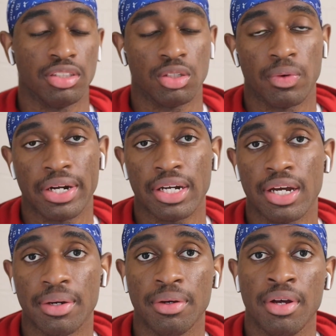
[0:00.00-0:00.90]
So right
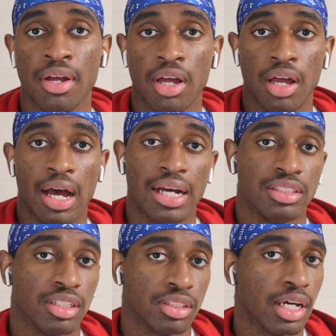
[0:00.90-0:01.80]
now, I
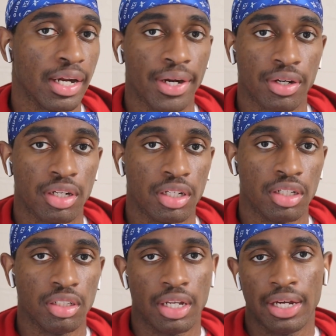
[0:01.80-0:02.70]
just got a
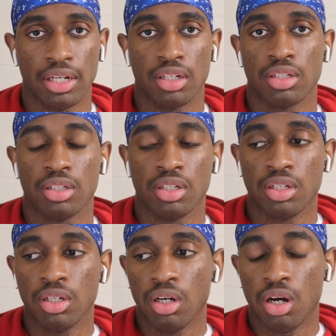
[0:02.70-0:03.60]
haircut like
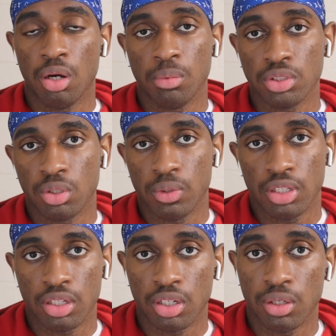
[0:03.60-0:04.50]
almost a week
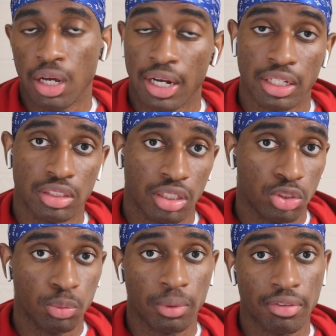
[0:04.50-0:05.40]
ago. I cut to a
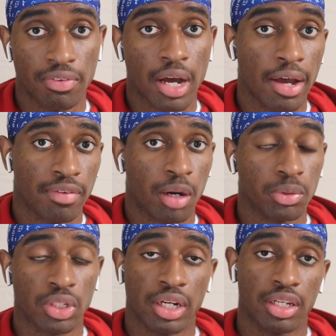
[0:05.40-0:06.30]
2.5, and I'm
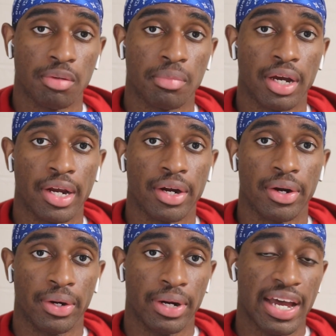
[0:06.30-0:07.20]
trying to keep my
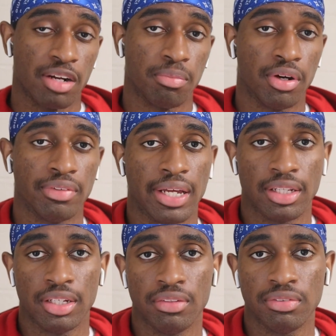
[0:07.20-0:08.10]
hair at above that
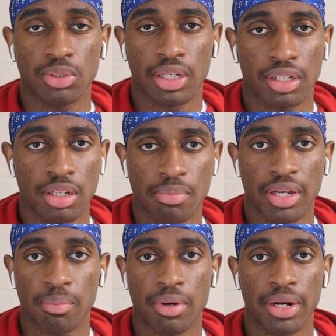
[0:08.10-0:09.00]
length so I can keep
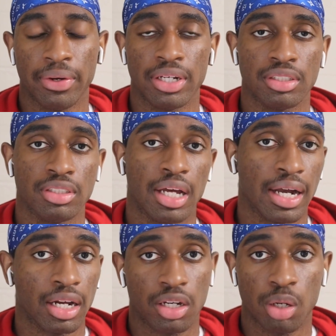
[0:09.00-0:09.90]
making progress. I
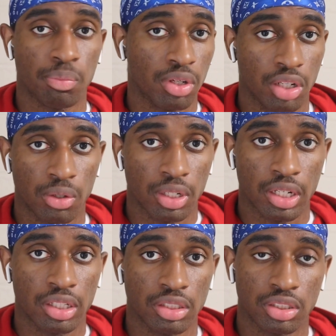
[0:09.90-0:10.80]
got a couple of low
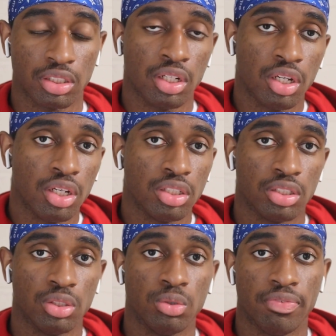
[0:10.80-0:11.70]
cuts
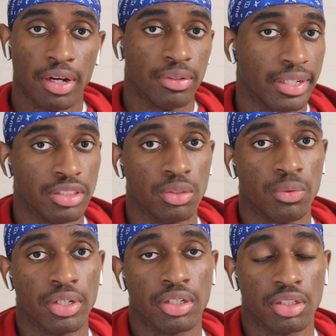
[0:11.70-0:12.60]
to do foundation
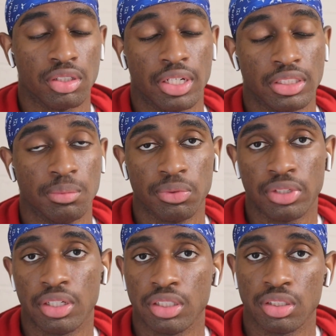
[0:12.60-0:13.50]
work, like some
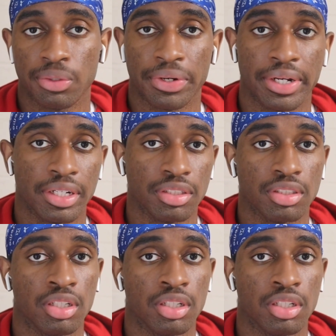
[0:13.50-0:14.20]
3 against the grains.